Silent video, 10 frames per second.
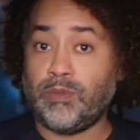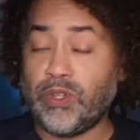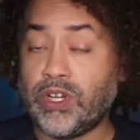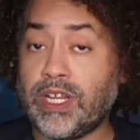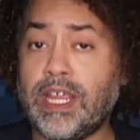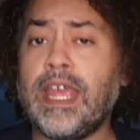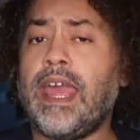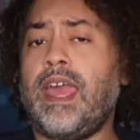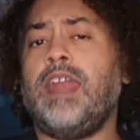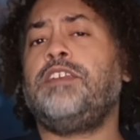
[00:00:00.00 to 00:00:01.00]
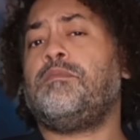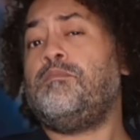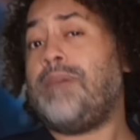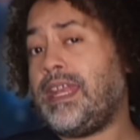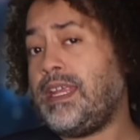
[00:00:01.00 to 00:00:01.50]
community and
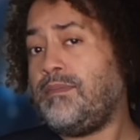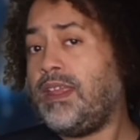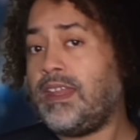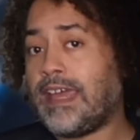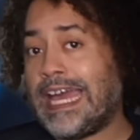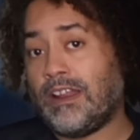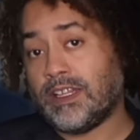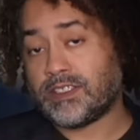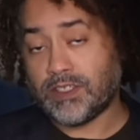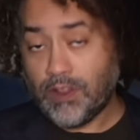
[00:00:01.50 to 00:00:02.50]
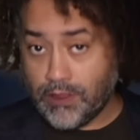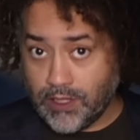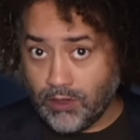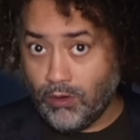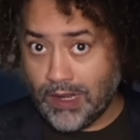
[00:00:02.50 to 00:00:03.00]
many media outlets,
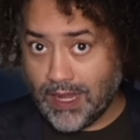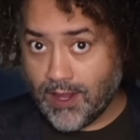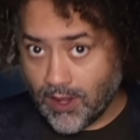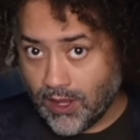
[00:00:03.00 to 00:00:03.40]
though not